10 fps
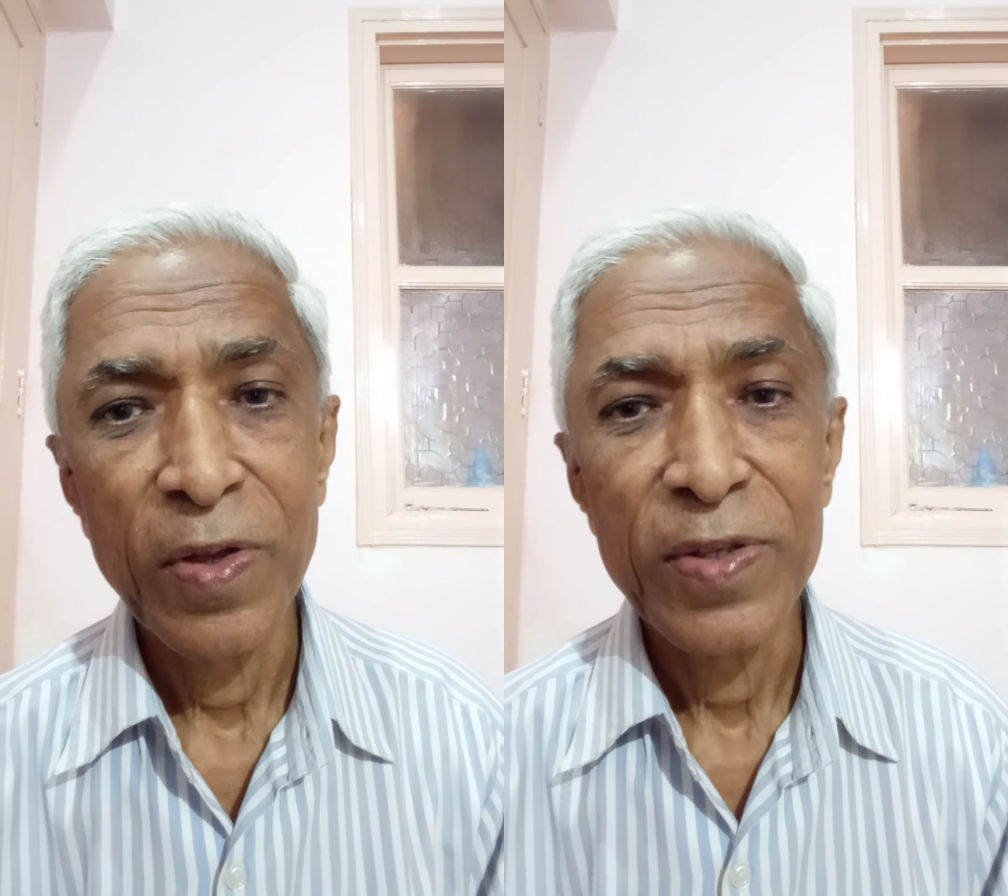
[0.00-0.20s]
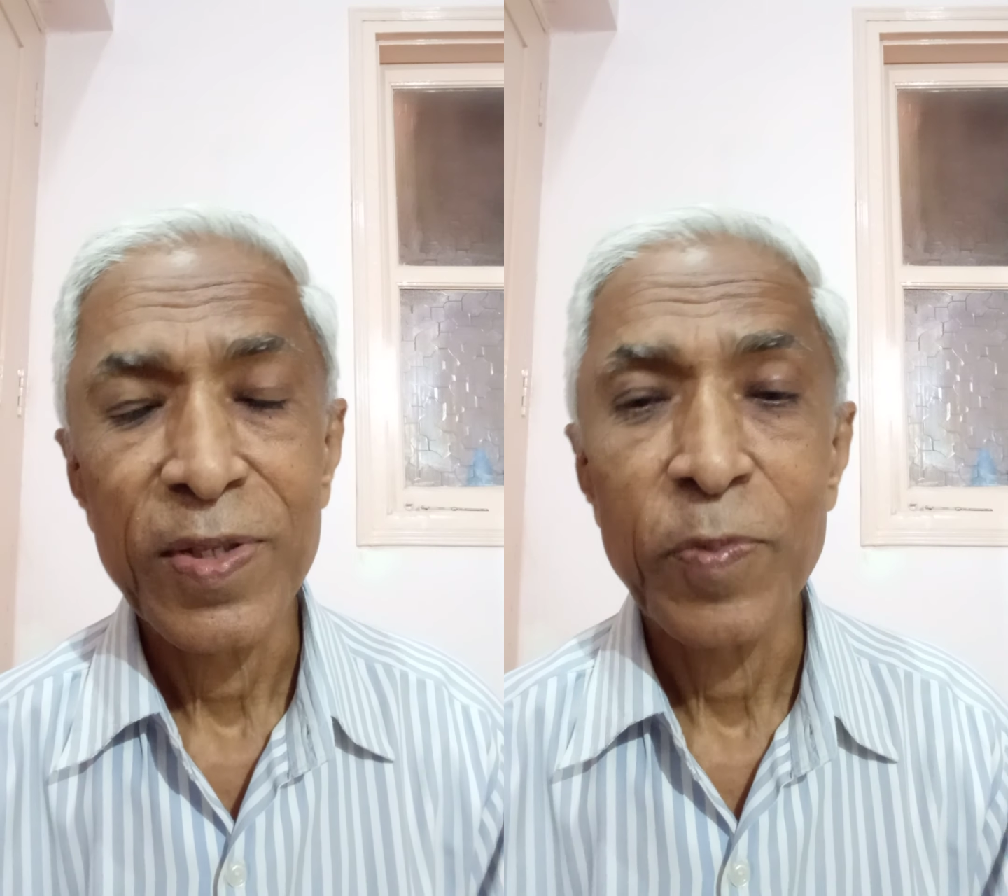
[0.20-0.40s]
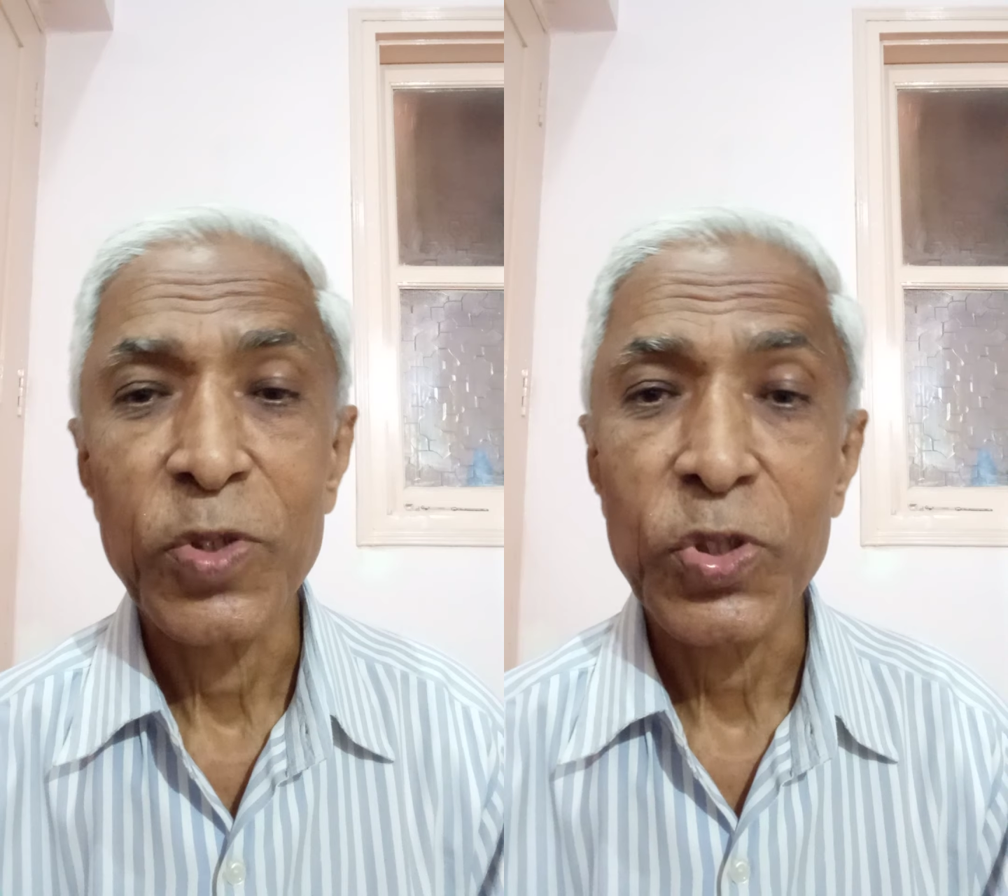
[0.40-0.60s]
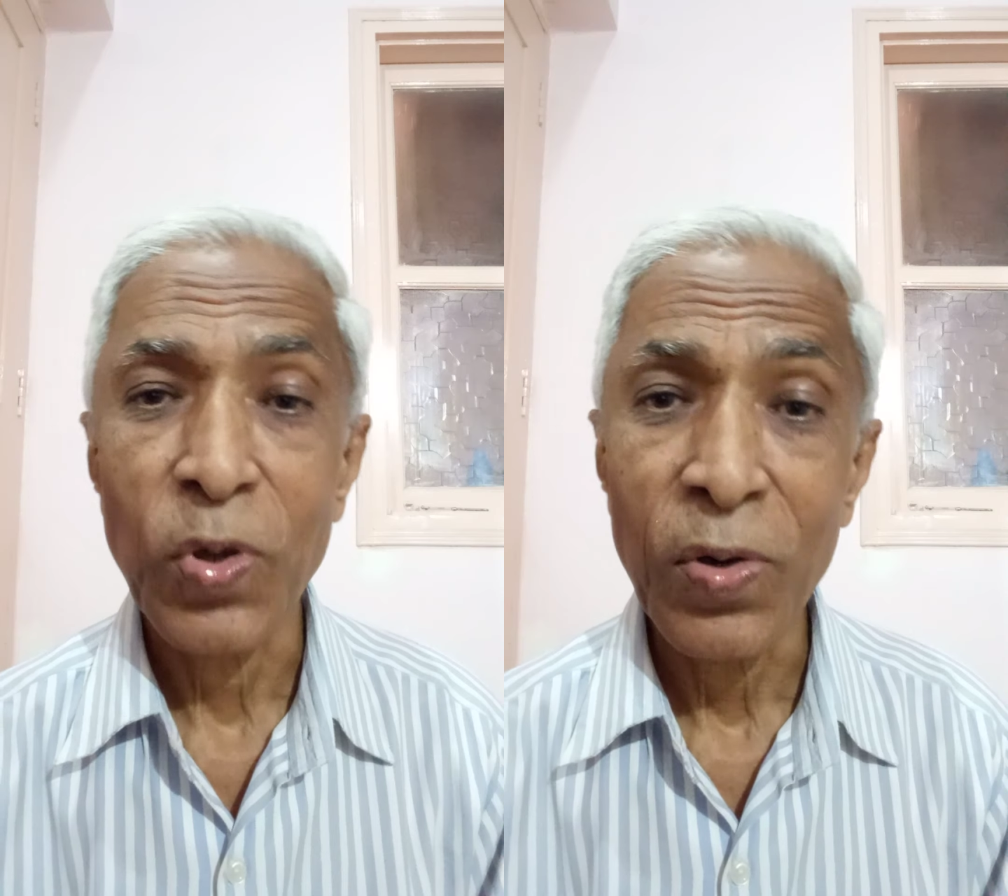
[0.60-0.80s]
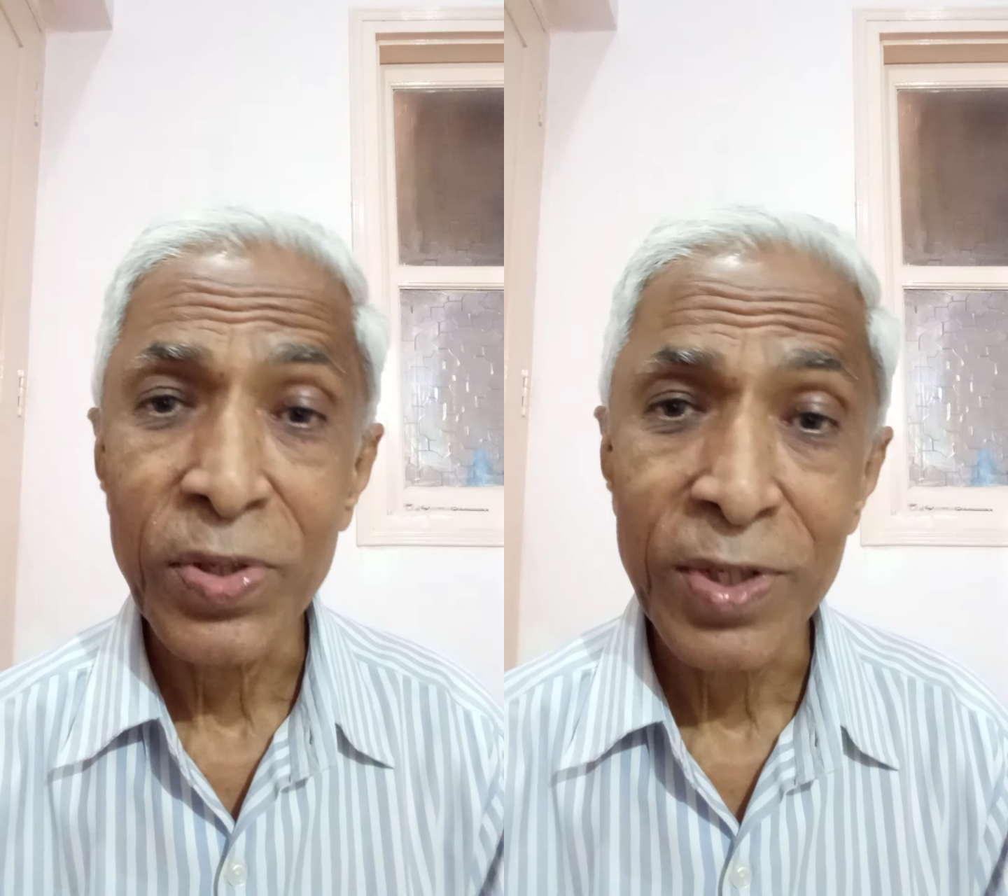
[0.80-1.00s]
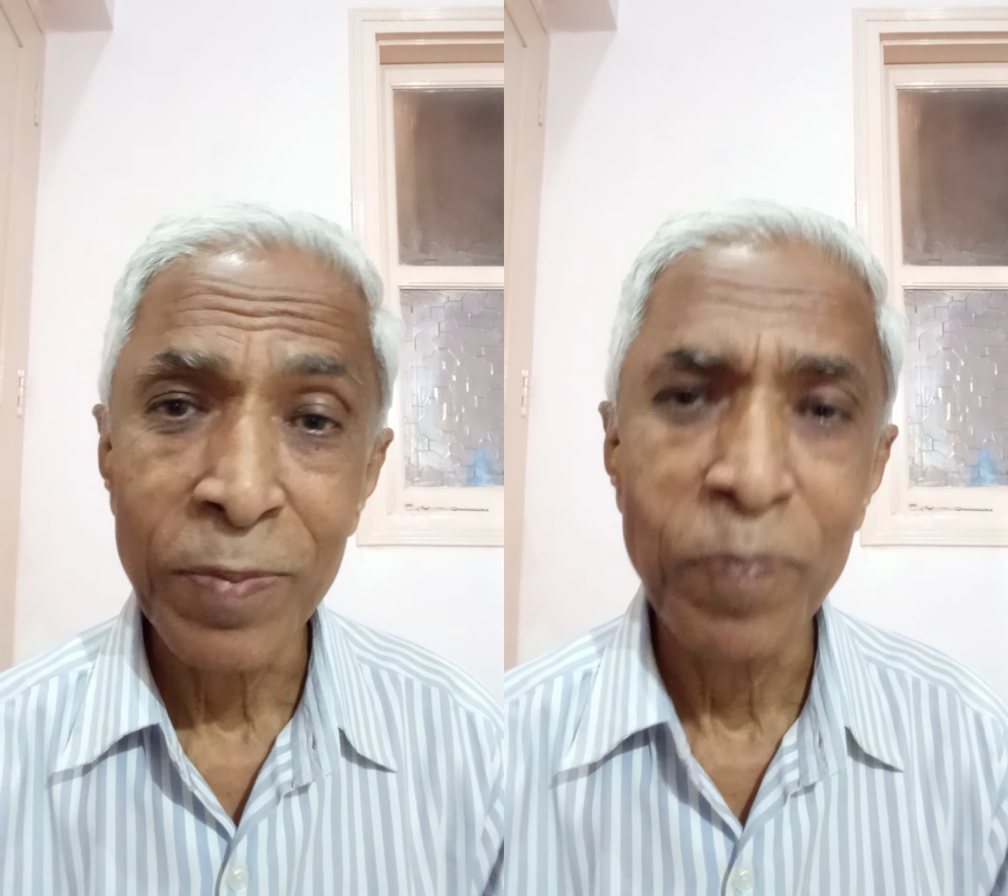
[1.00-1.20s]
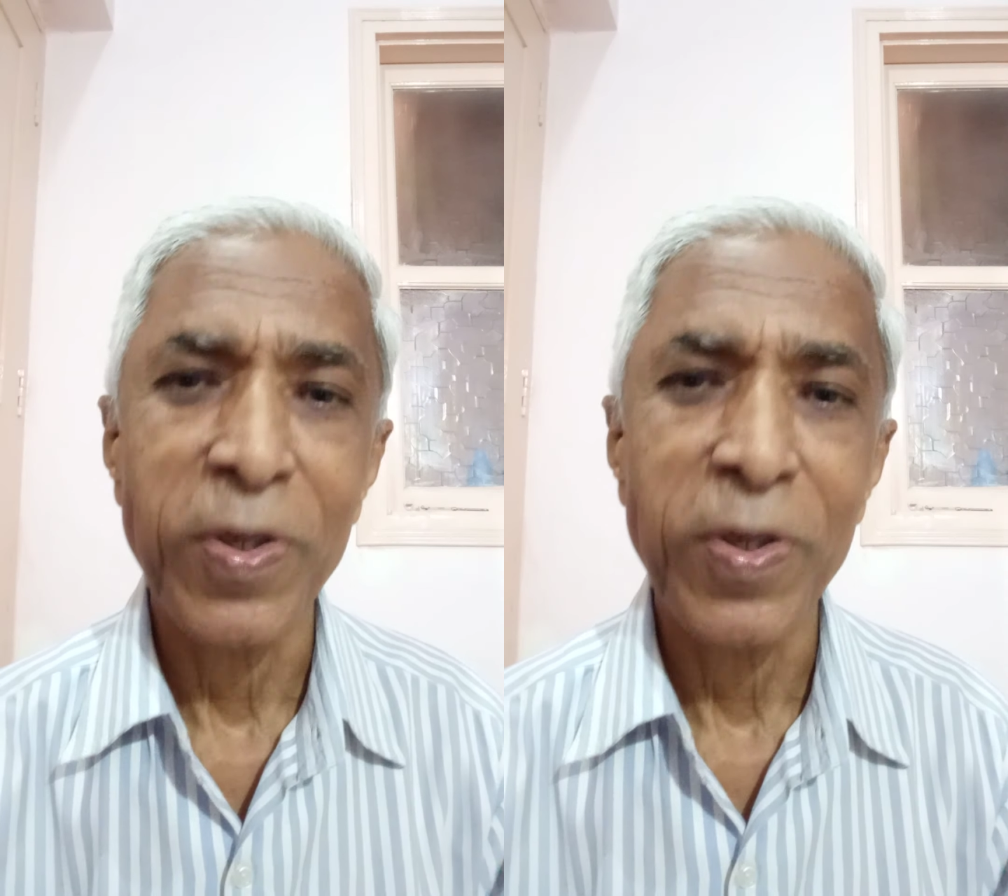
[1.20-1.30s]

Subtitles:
some short-term